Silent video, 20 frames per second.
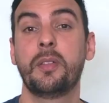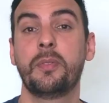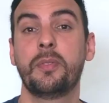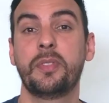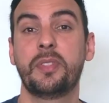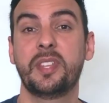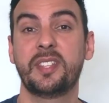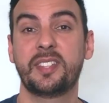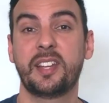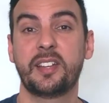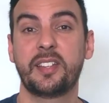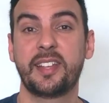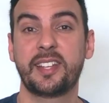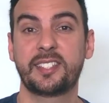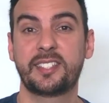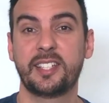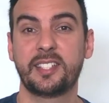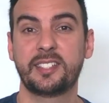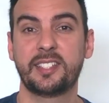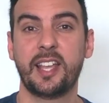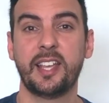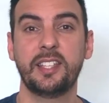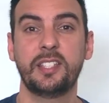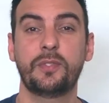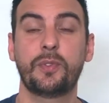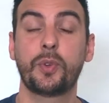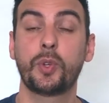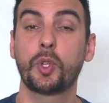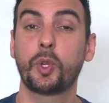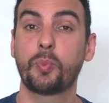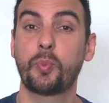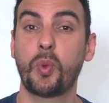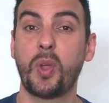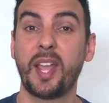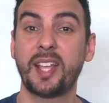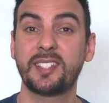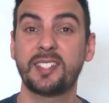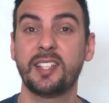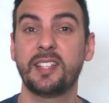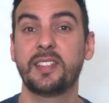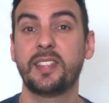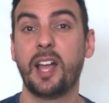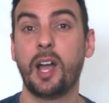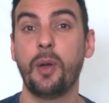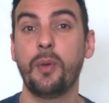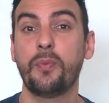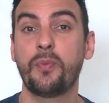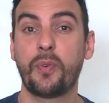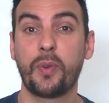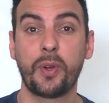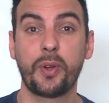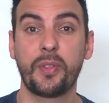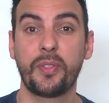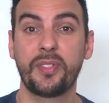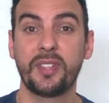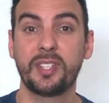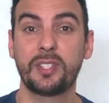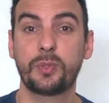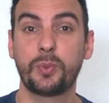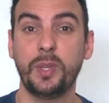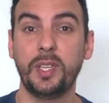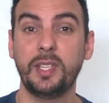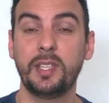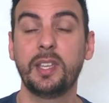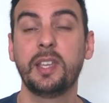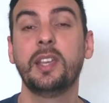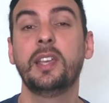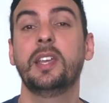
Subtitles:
These are the exercises for you to practice now for this week.